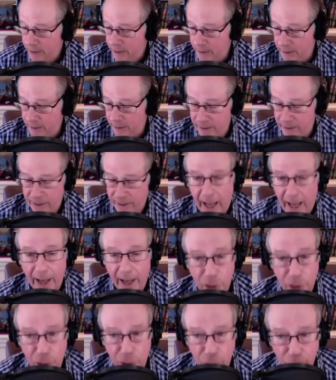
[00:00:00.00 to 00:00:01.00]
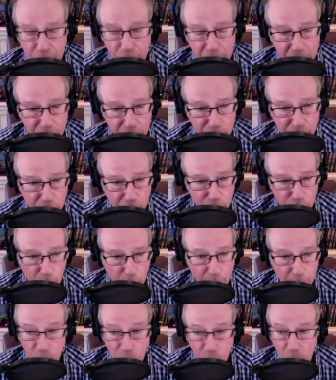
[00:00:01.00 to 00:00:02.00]
how stupid the show
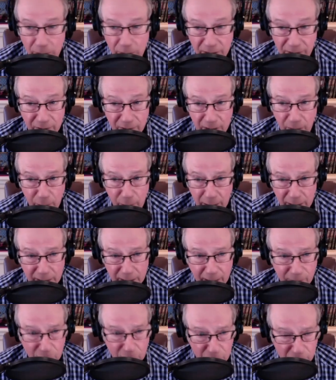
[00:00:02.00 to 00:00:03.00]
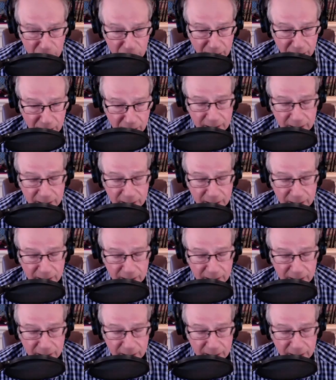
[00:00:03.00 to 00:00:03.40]
Dweebs was, even though he had never seen it.